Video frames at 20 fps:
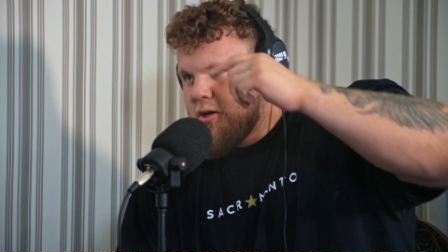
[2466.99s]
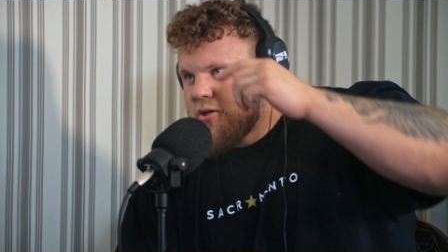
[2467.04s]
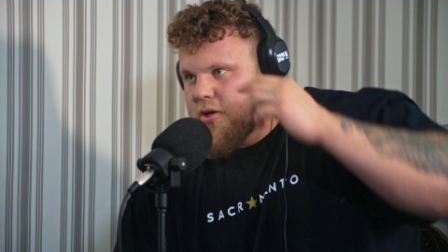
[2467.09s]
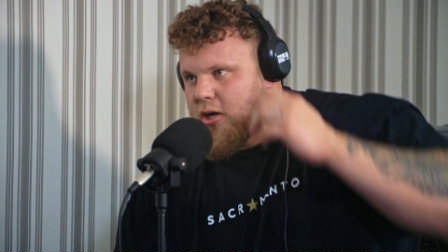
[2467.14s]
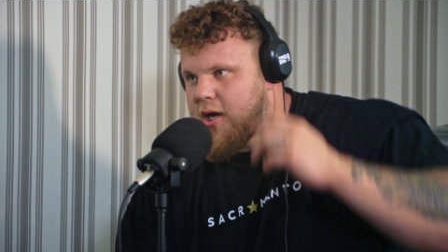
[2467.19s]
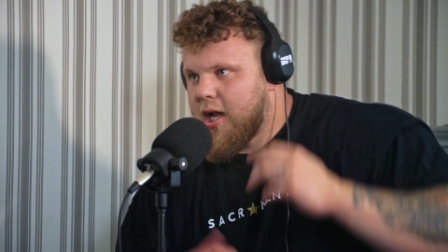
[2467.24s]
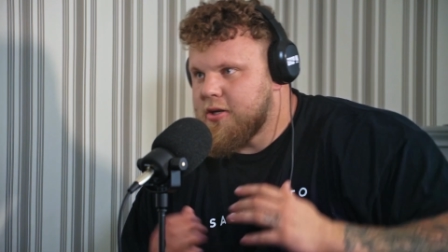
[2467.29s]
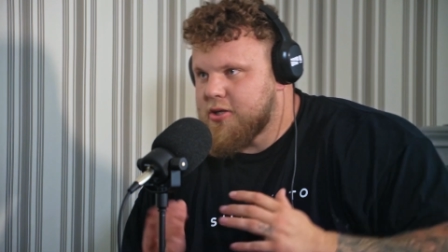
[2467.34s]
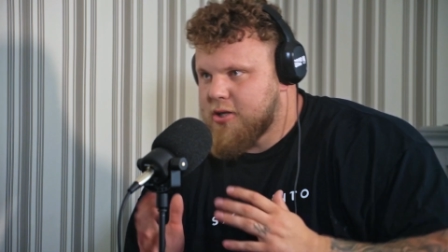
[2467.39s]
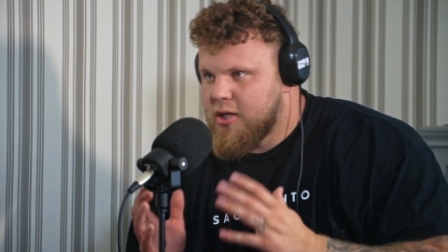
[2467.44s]
So
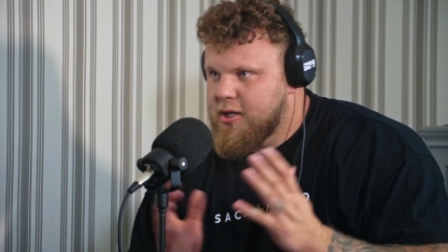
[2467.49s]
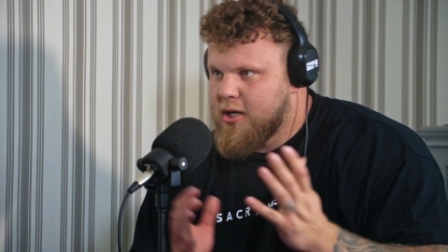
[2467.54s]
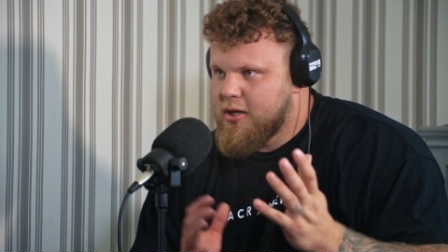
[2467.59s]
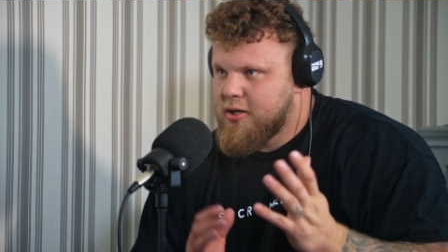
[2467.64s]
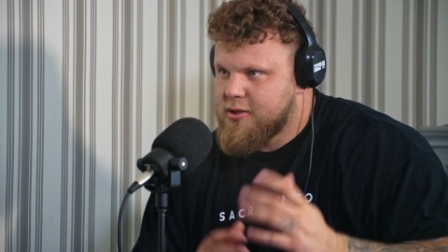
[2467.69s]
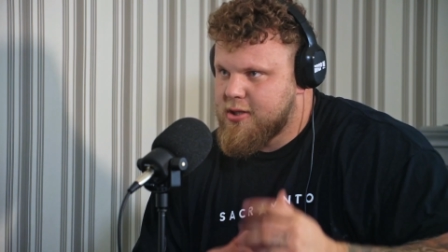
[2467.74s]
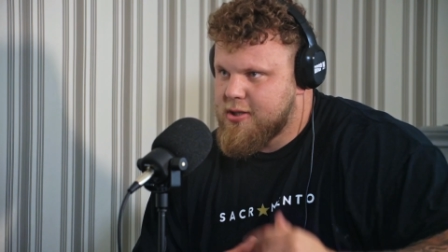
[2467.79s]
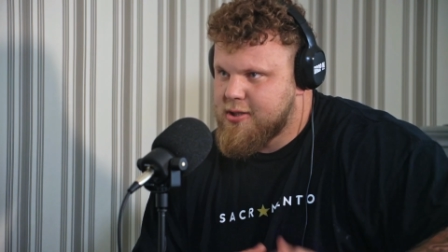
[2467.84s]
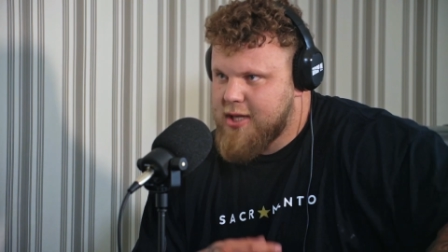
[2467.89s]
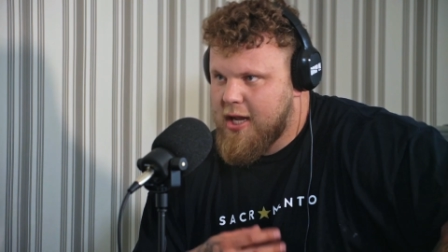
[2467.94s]
lunch and dinner
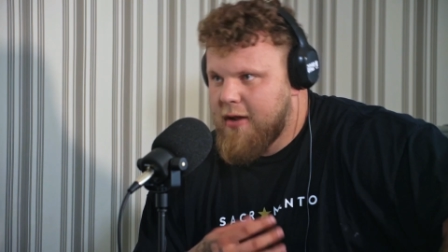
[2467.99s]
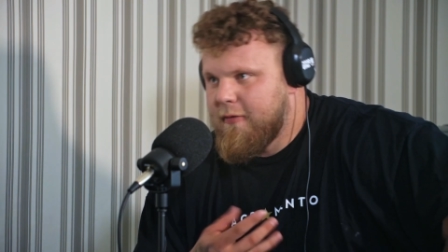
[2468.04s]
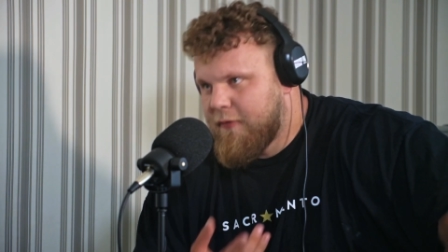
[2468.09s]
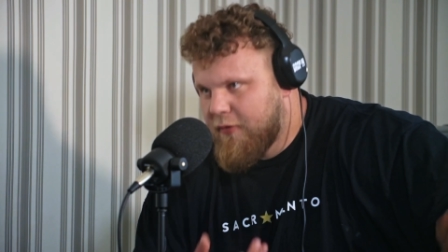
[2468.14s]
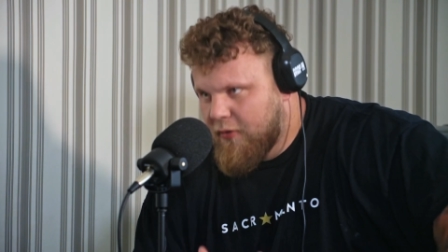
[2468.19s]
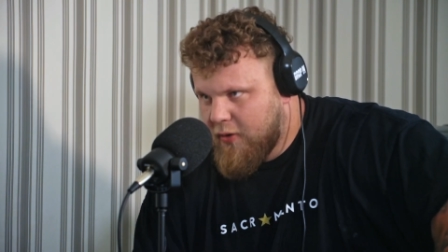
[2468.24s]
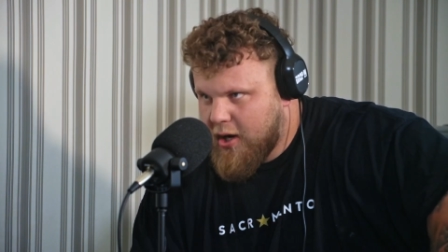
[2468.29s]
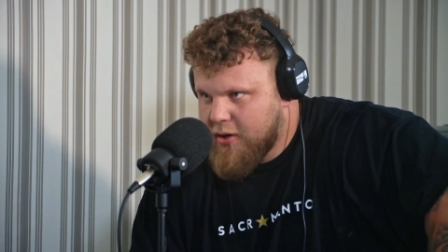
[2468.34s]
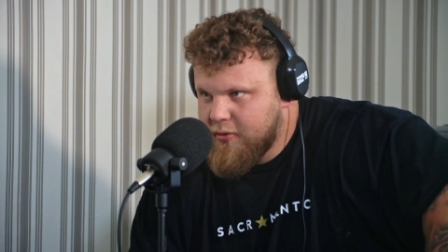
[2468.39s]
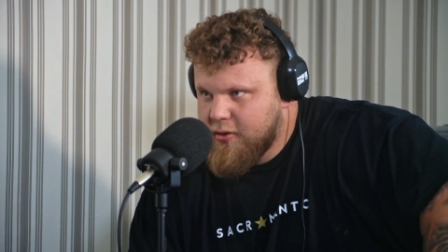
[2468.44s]
is the same,
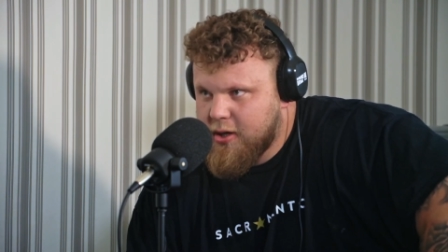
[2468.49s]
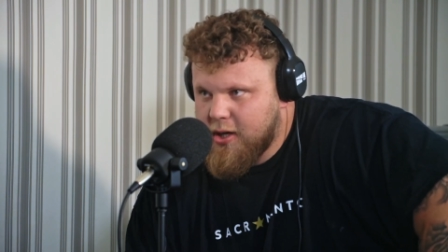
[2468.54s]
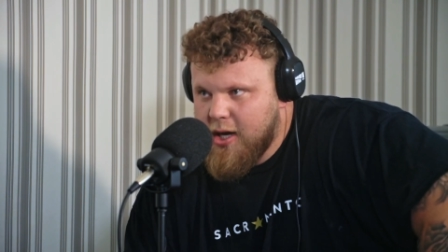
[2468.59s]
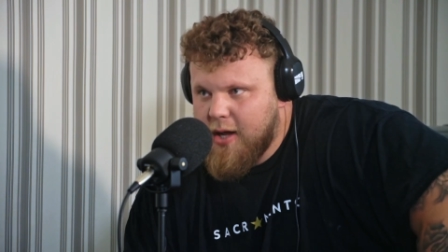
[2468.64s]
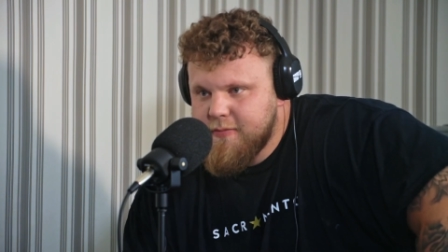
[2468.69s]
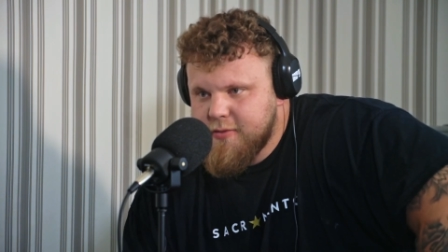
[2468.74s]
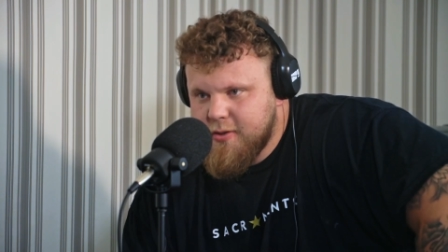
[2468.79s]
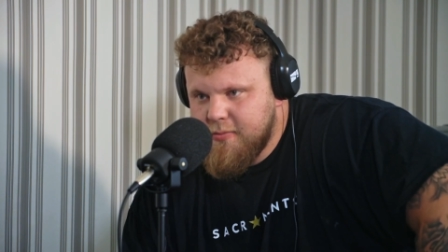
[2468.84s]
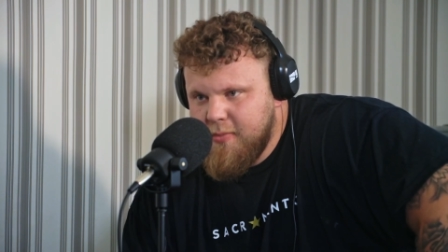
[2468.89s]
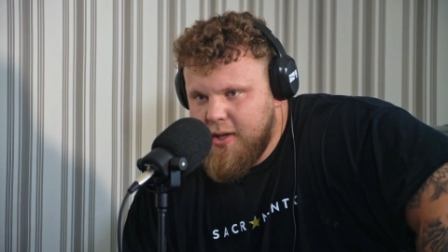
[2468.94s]
400
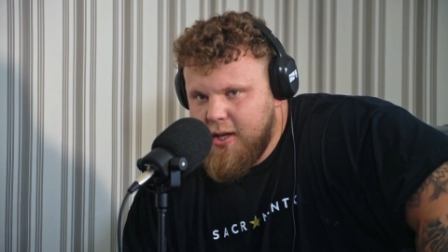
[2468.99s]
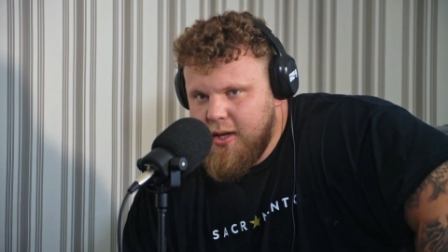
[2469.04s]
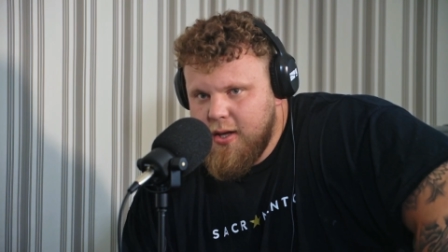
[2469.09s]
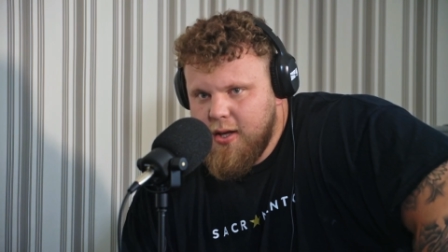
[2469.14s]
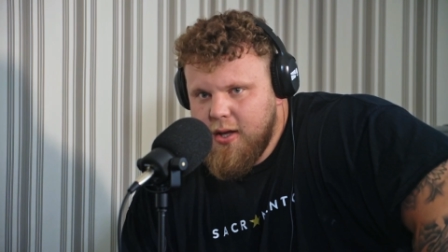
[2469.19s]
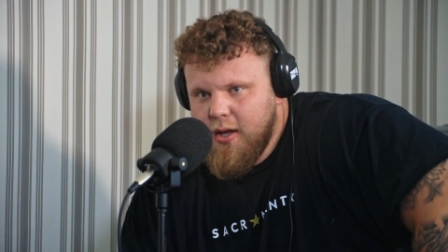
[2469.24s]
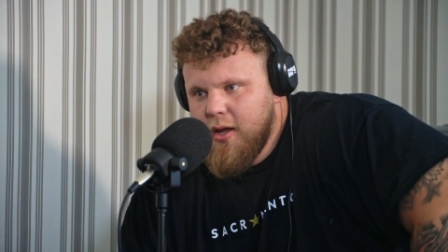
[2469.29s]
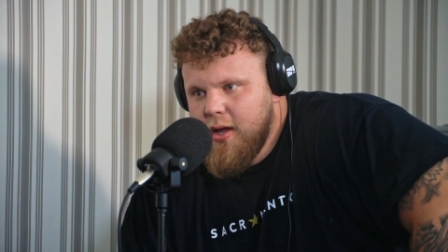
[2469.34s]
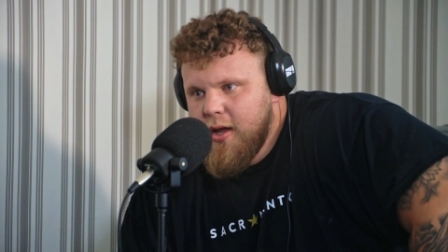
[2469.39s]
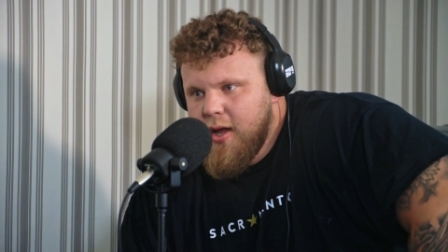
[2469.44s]
grams of meat.